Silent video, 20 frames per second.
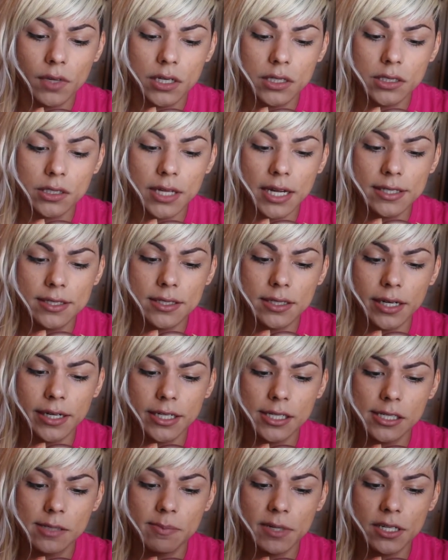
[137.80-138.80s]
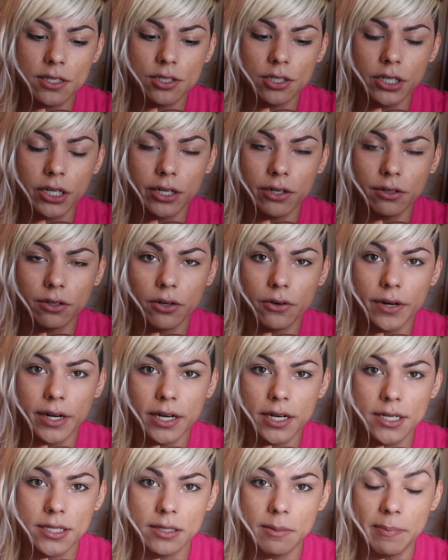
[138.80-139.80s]
so that's nice because, you know,
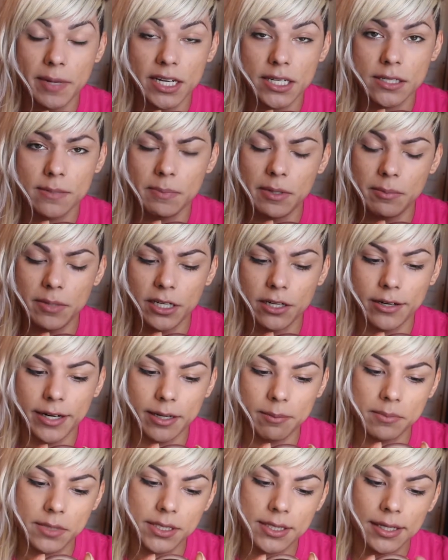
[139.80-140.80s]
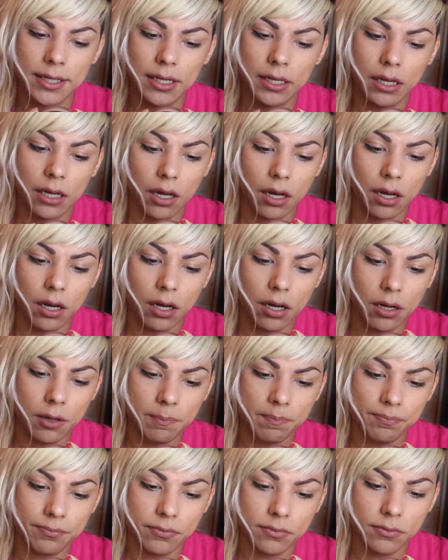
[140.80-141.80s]
Korea has the best BB creams.
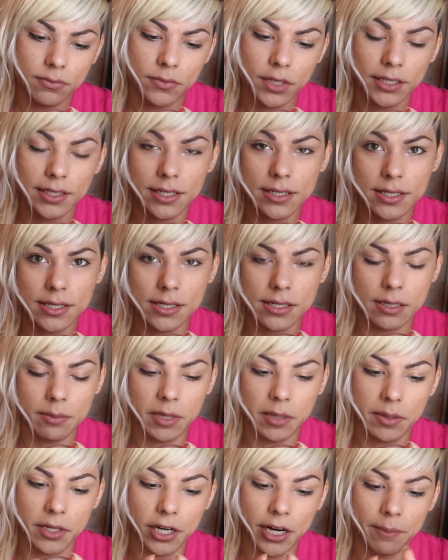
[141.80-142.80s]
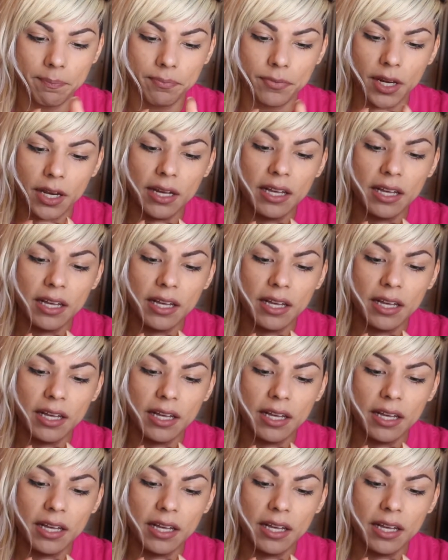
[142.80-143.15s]
Not that this is a BB cream.